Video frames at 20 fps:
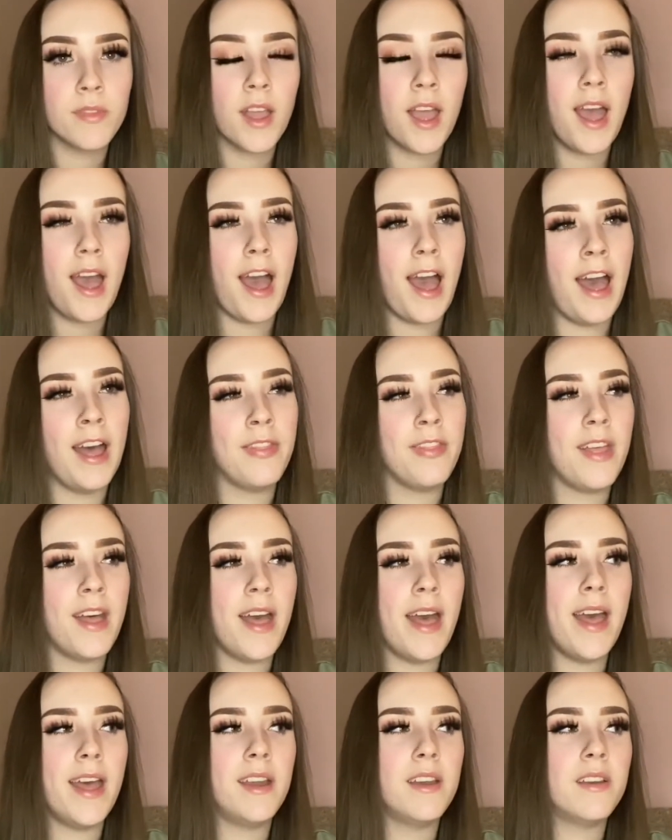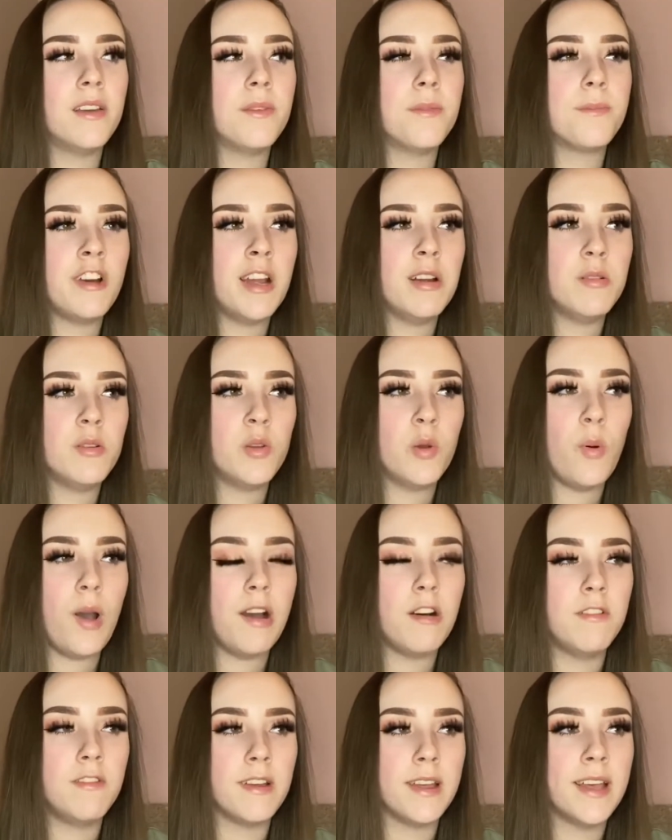and then around
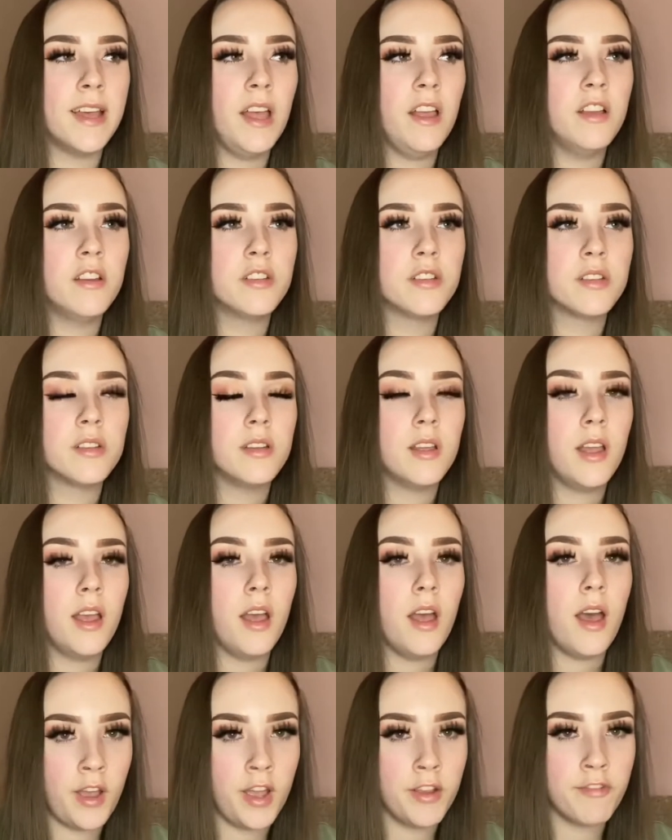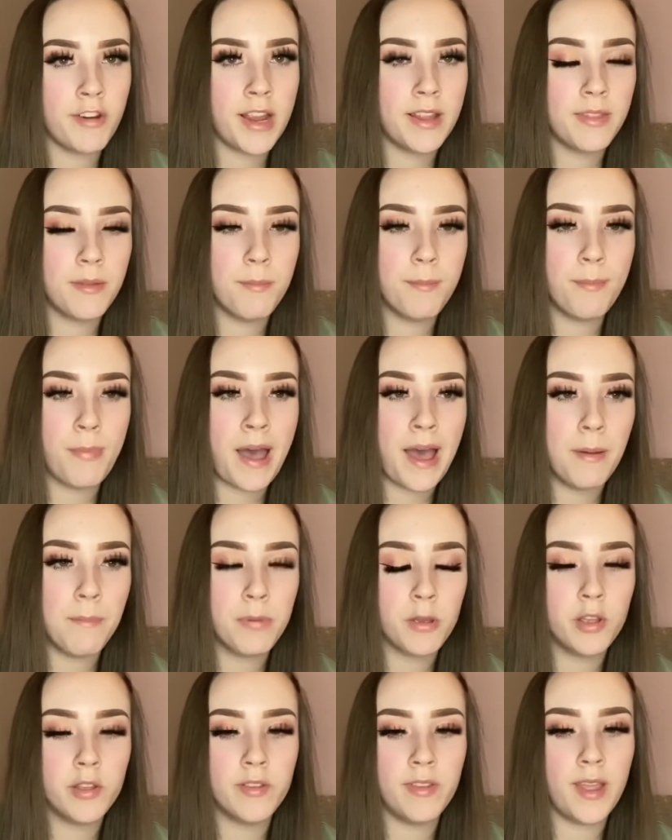12ish I rang them back
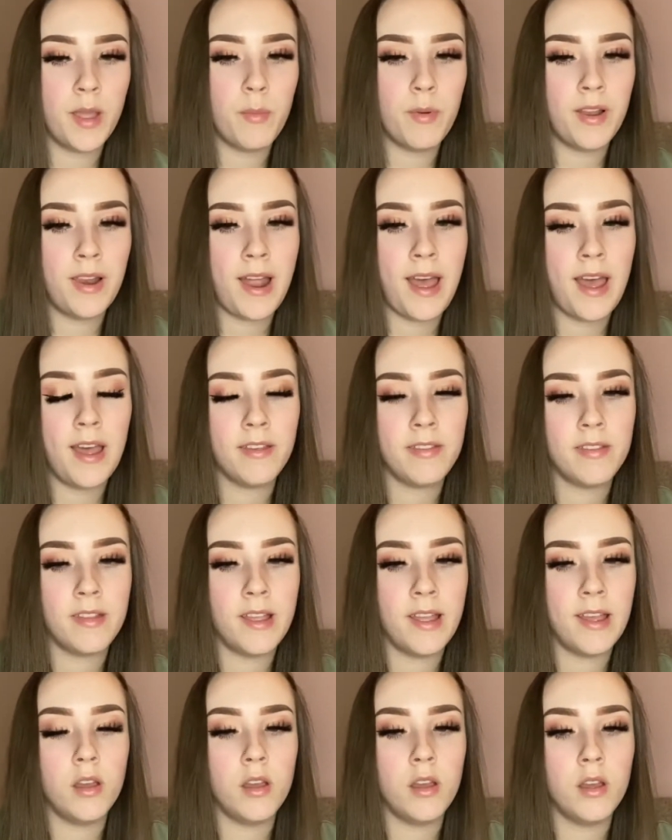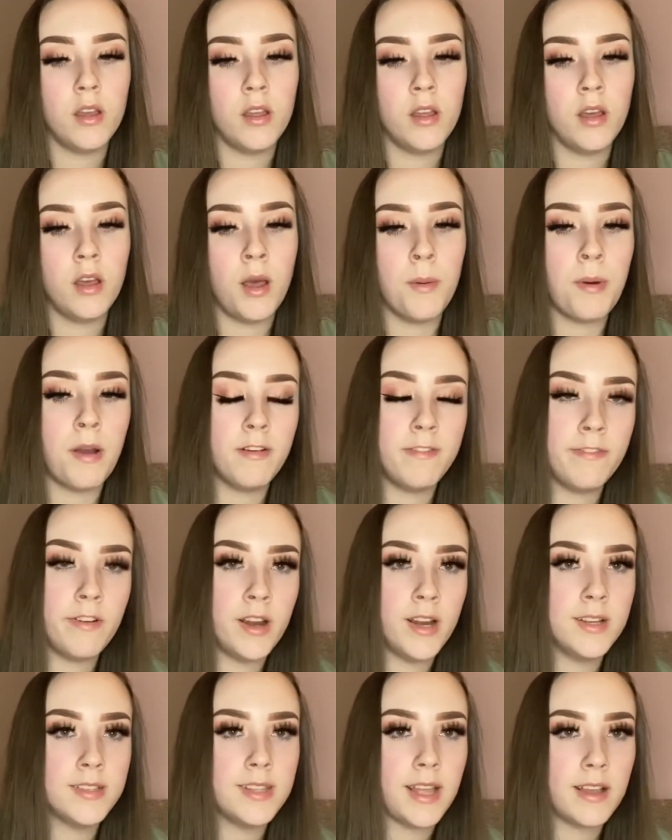because they were lasting about 30
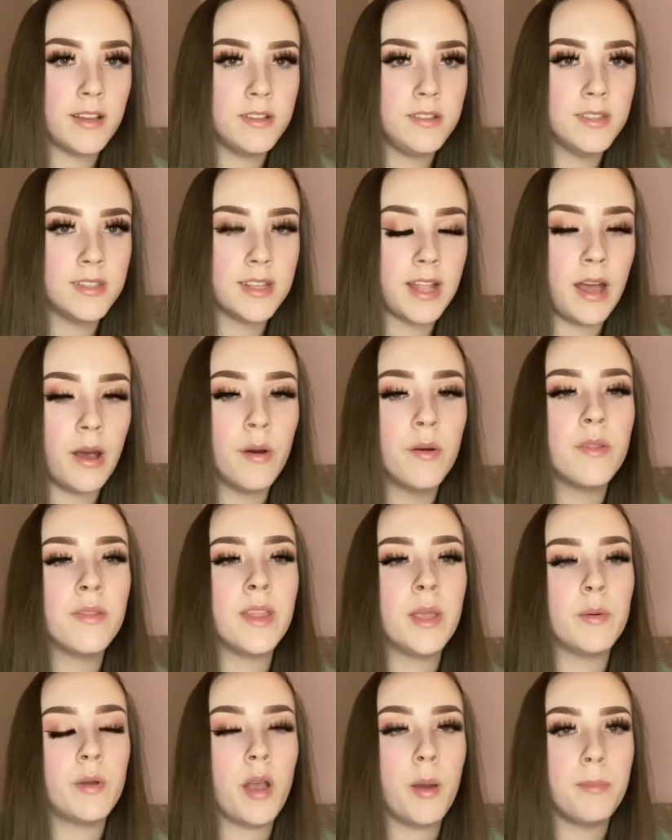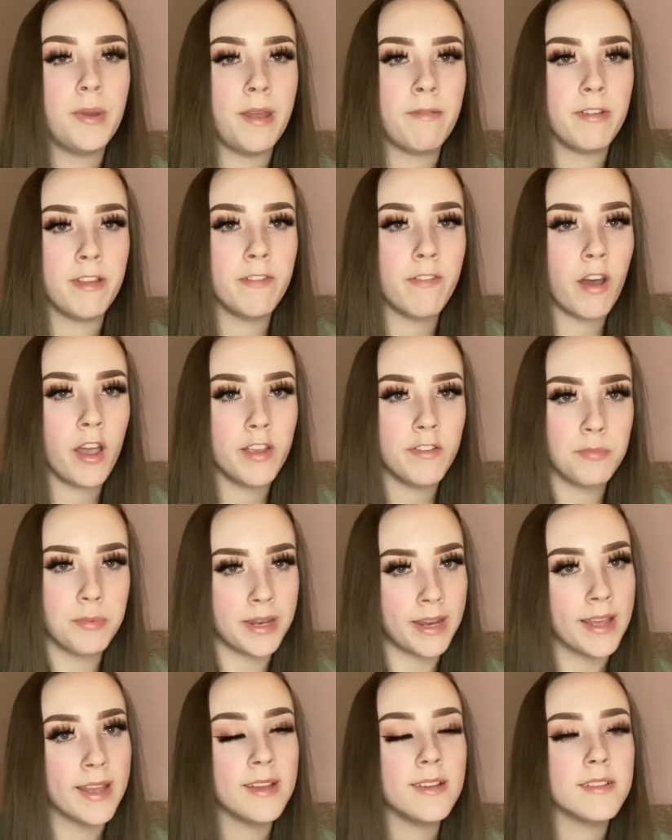seconds now and they were coming every 5
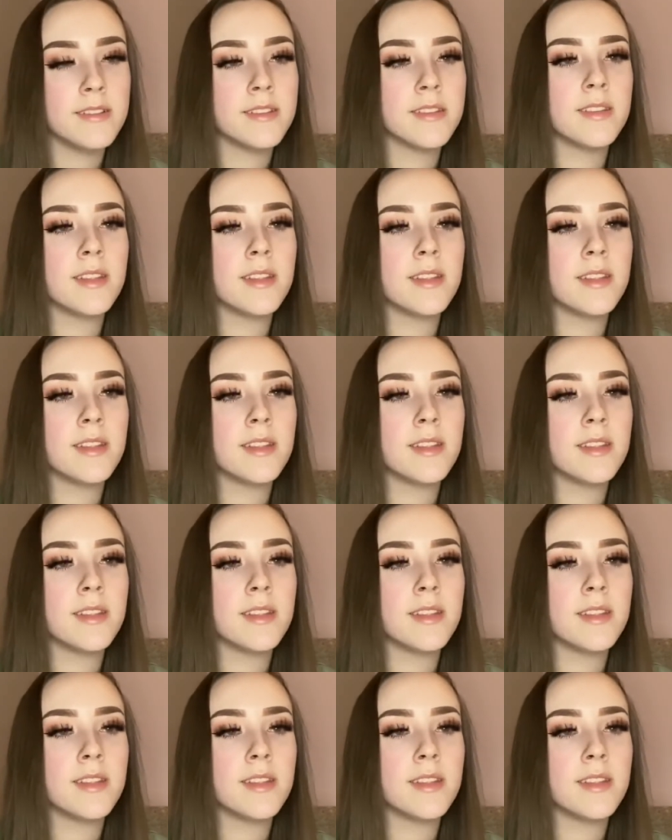minutes,